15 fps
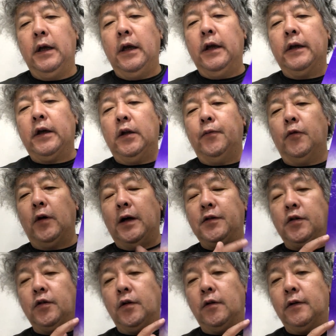Ikenobo, as
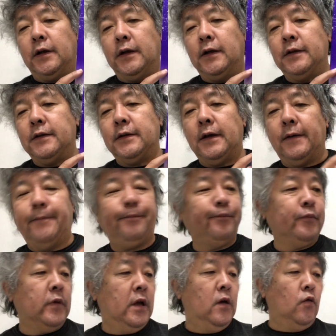you know, is
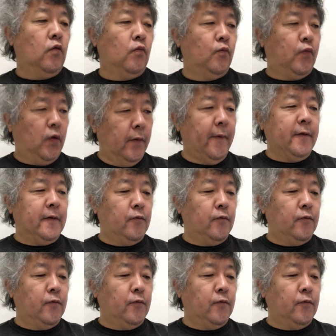probably